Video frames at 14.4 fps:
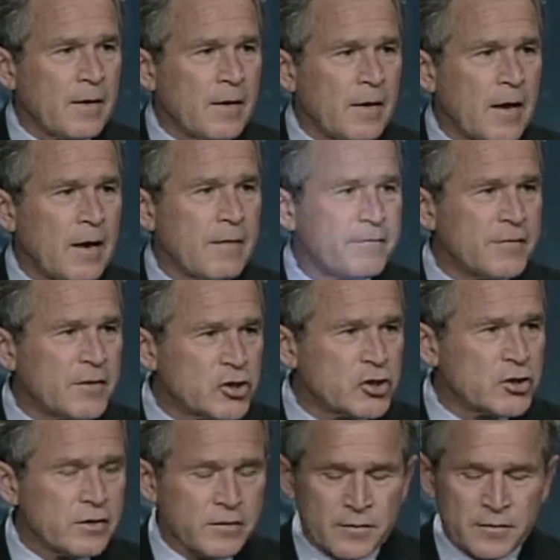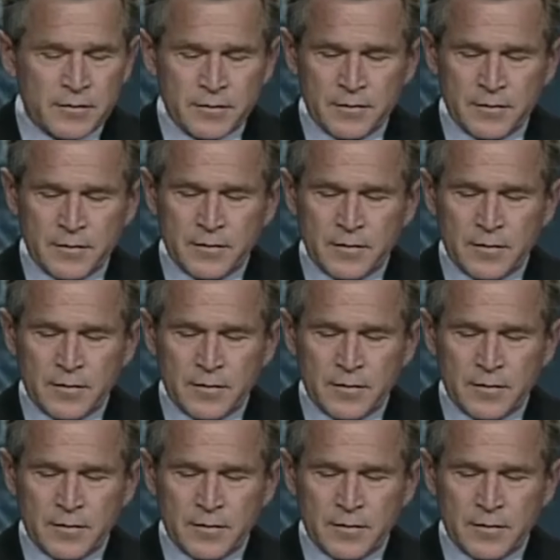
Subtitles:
the Constellation program,